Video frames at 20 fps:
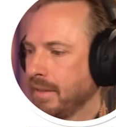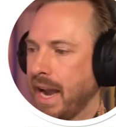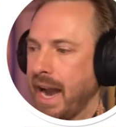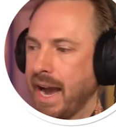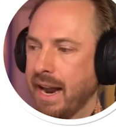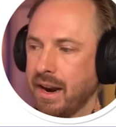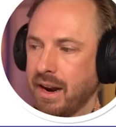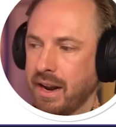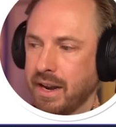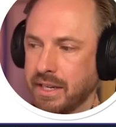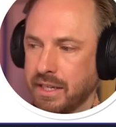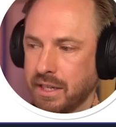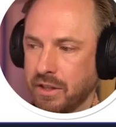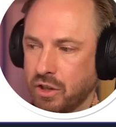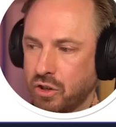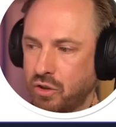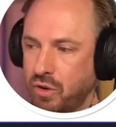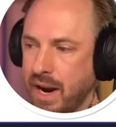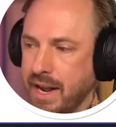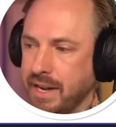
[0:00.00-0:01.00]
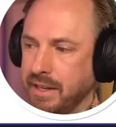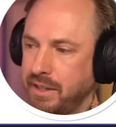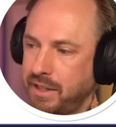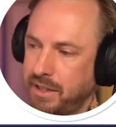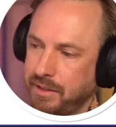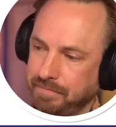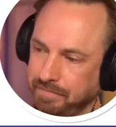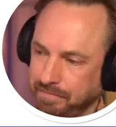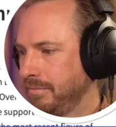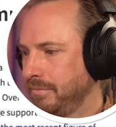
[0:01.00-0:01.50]
Analyzing the
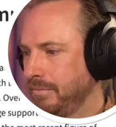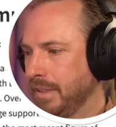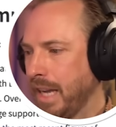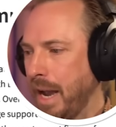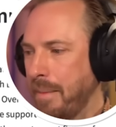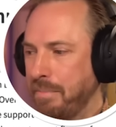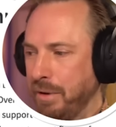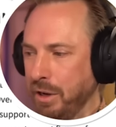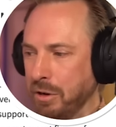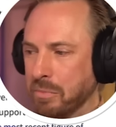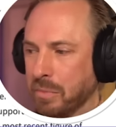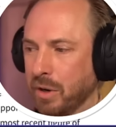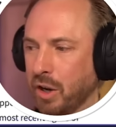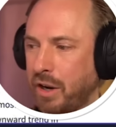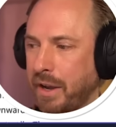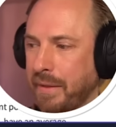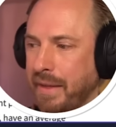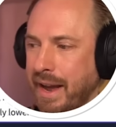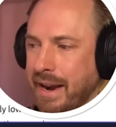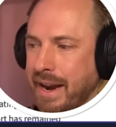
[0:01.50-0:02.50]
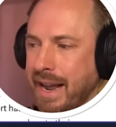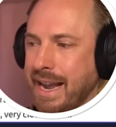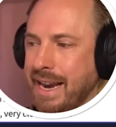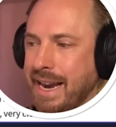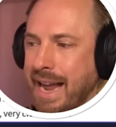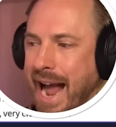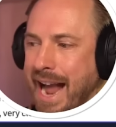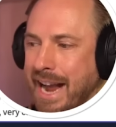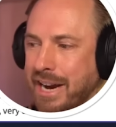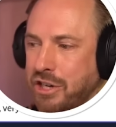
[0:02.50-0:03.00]
trends, and boom, look at that.
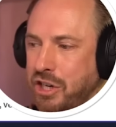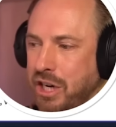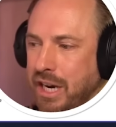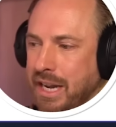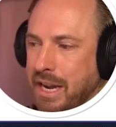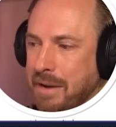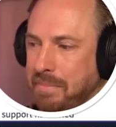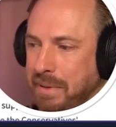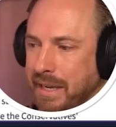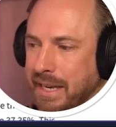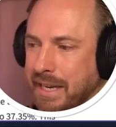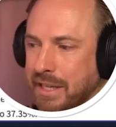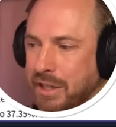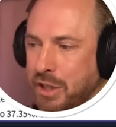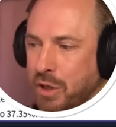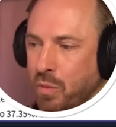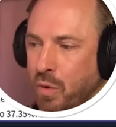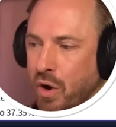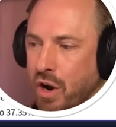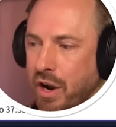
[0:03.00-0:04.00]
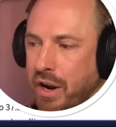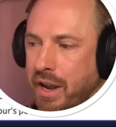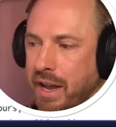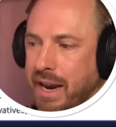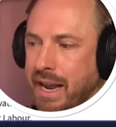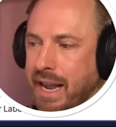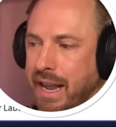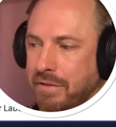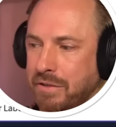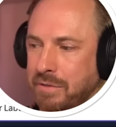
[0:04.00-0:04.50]
It actually appears to work
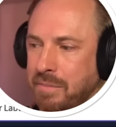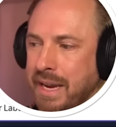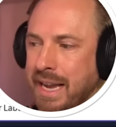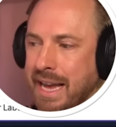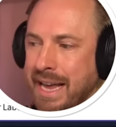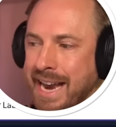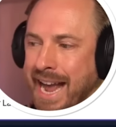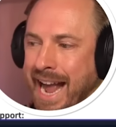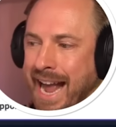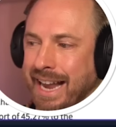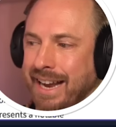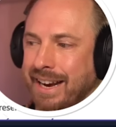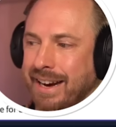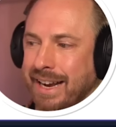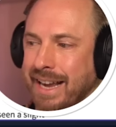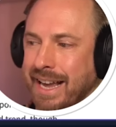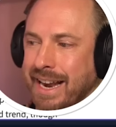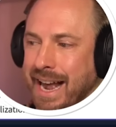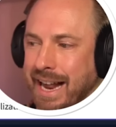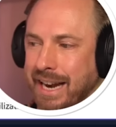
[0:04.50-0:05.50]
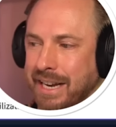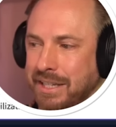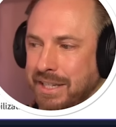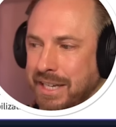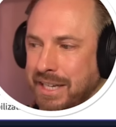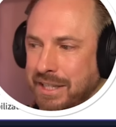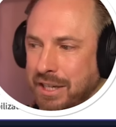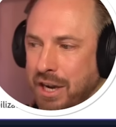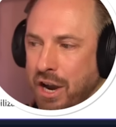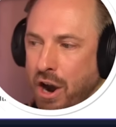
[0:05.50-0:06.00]
and it gives me an AI
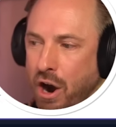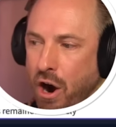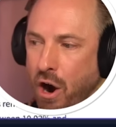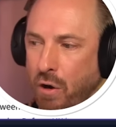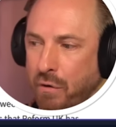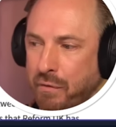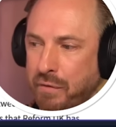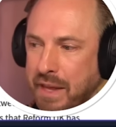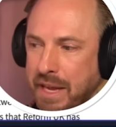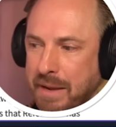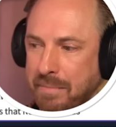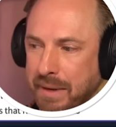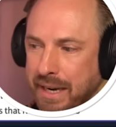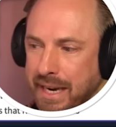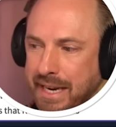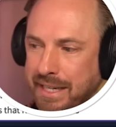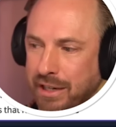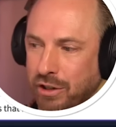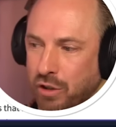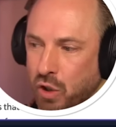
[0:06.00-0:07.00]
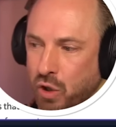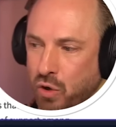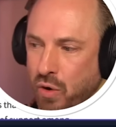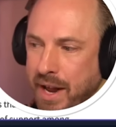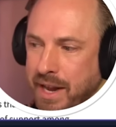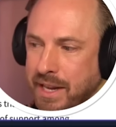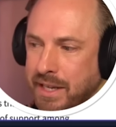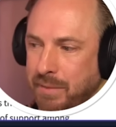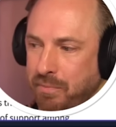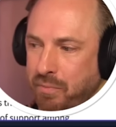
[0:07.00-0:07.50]
analysis of the political
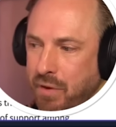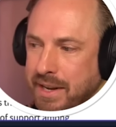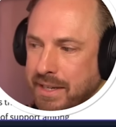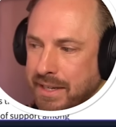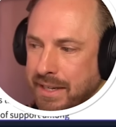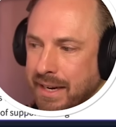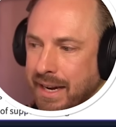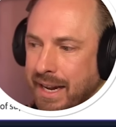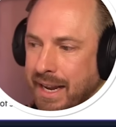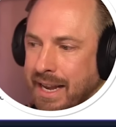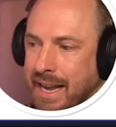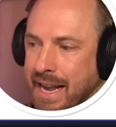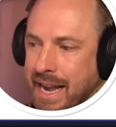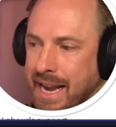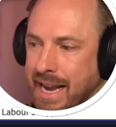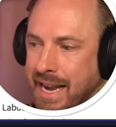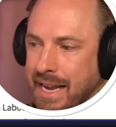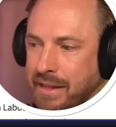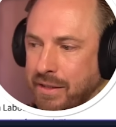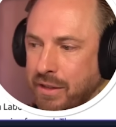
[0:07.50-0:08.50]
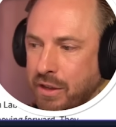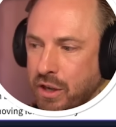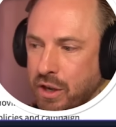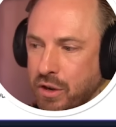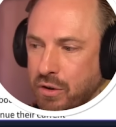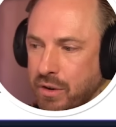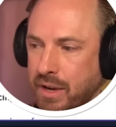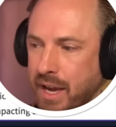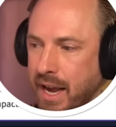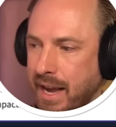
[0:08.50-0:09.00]
trends presently in
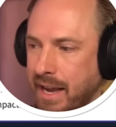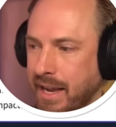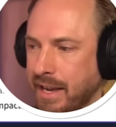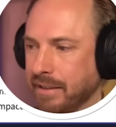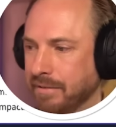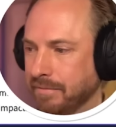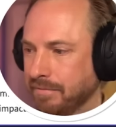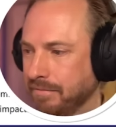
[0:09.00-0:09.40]
the UK.